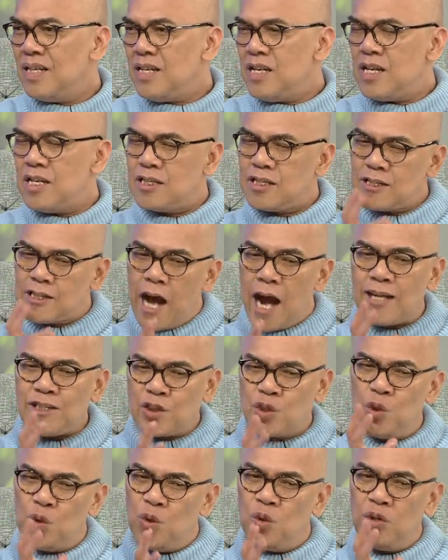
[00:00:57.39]
him. He's proud of him.
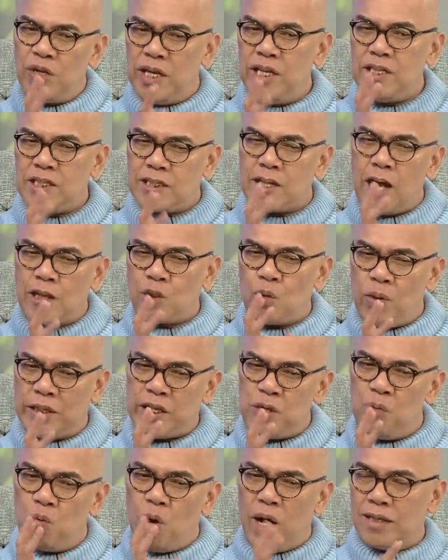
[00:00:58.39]
To, he stuck to what
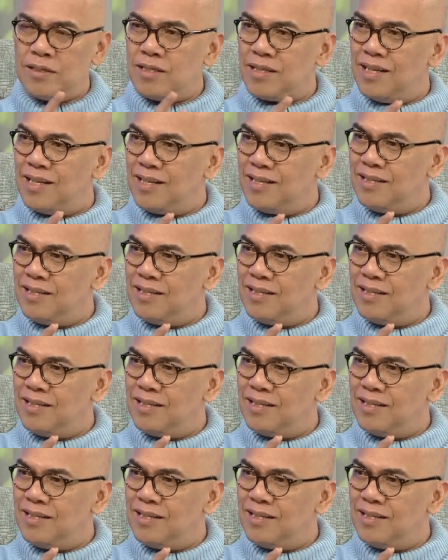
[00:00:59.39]
he wanted.